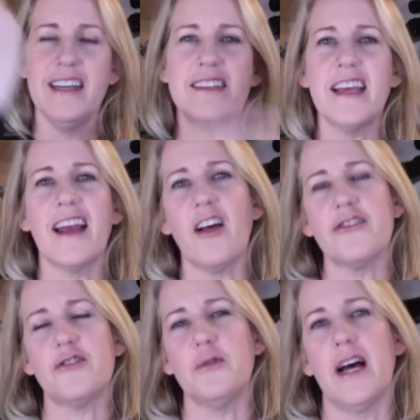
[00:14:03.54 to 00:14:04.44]
to get all
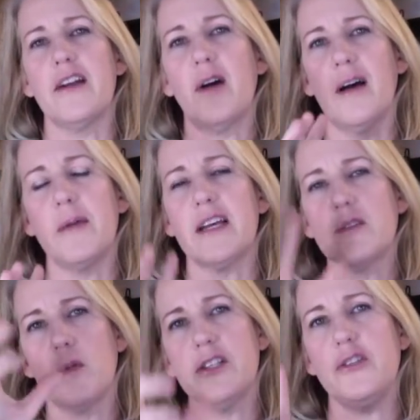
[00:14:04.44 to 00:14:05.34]
the stool out,
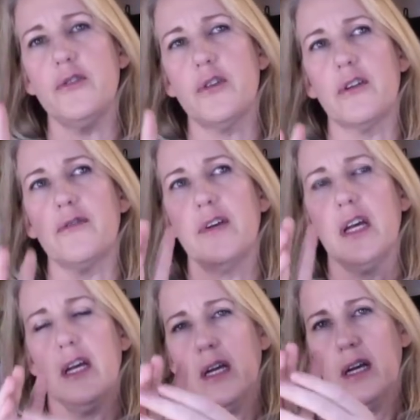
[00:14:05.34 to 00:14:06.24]
because once you sort of
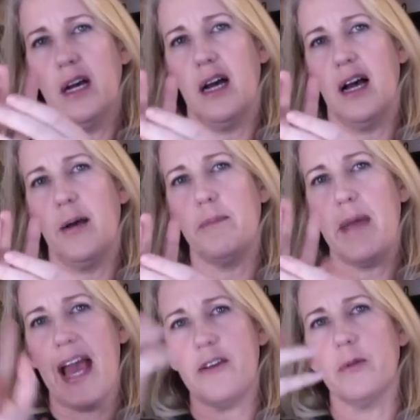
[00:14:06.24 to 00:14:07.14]

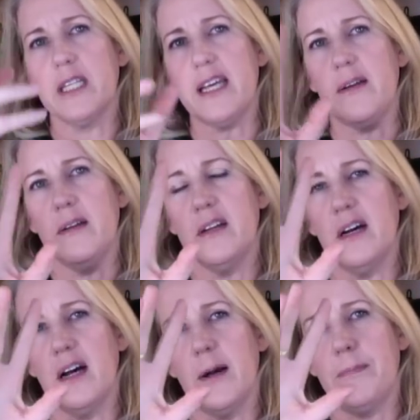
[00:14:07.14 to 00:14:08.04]
manually,
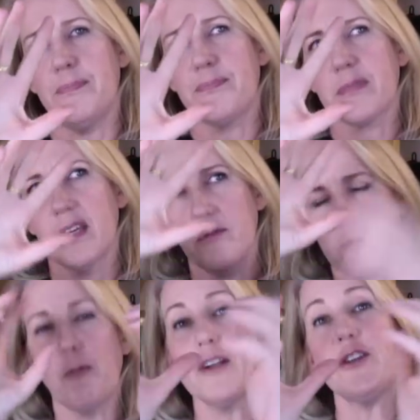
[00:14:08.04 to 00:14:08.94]

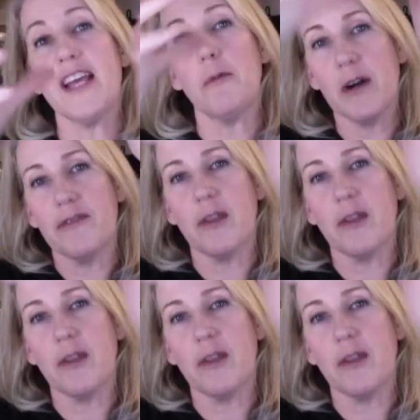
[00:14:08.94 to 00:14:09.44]
once you get rid